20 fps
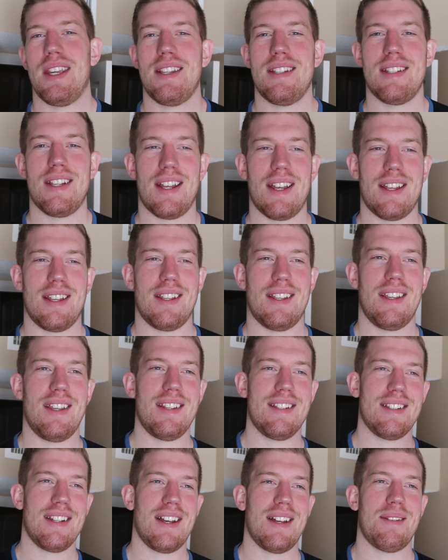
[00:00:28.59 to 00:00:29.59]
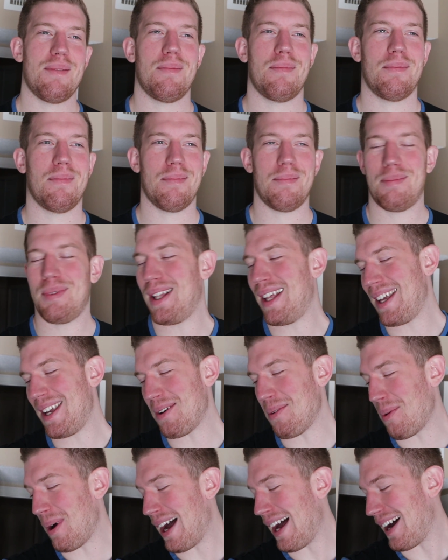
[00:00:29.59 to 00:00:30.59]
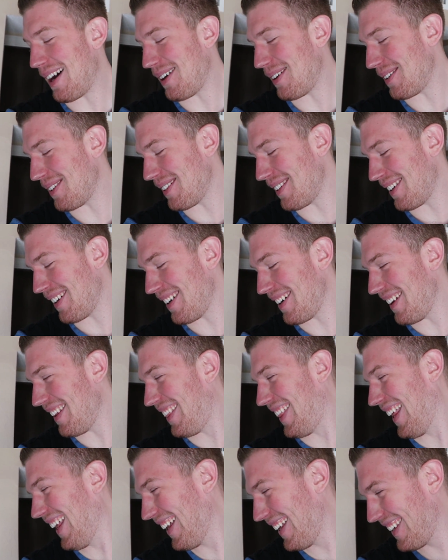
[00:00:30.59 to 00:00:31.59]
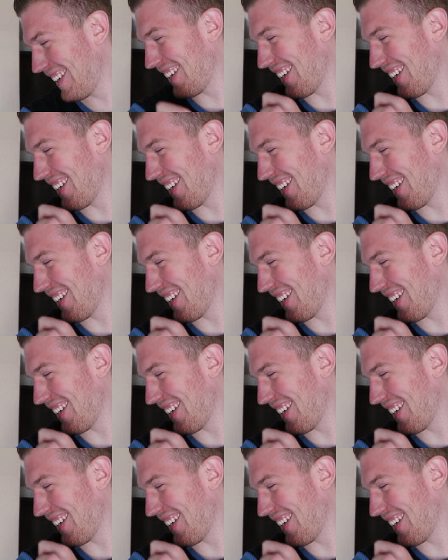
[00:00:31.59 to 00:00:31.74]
He's not. He's not playing WoW or anything.